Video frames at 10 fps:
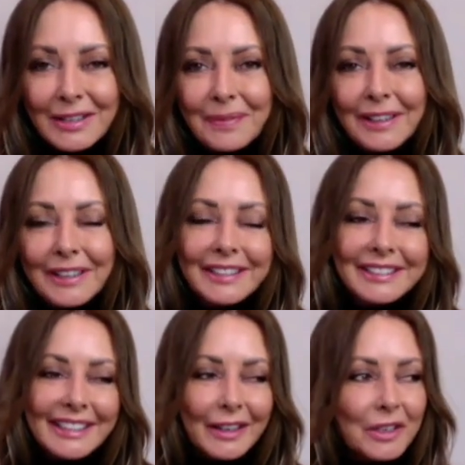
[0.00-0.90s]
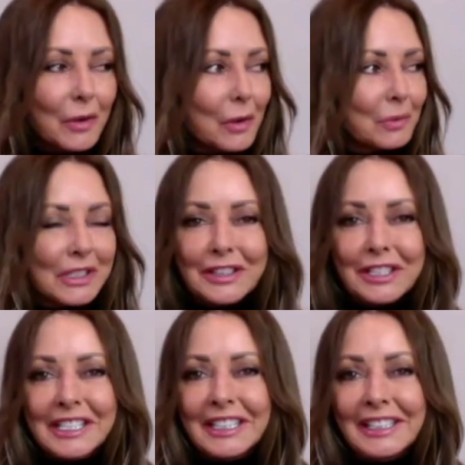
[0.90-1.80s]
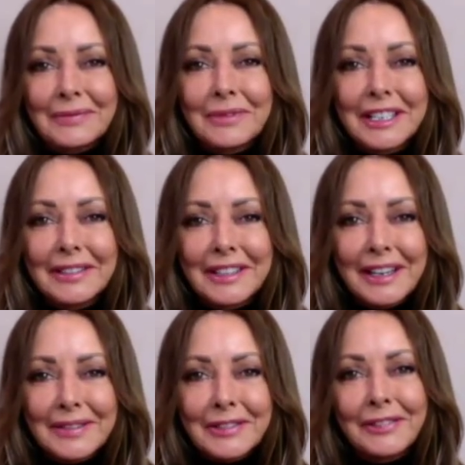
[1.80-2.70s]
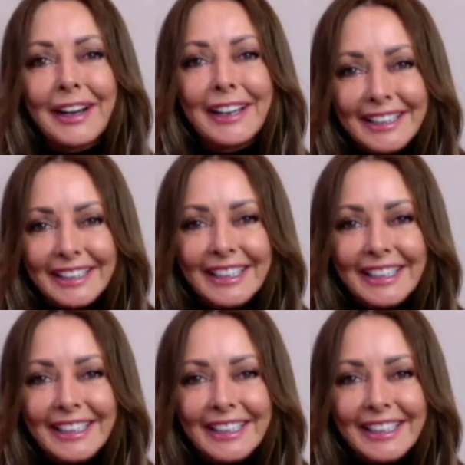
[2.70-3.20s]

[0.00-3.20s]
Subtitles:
but no one was going to see them, so that's fine.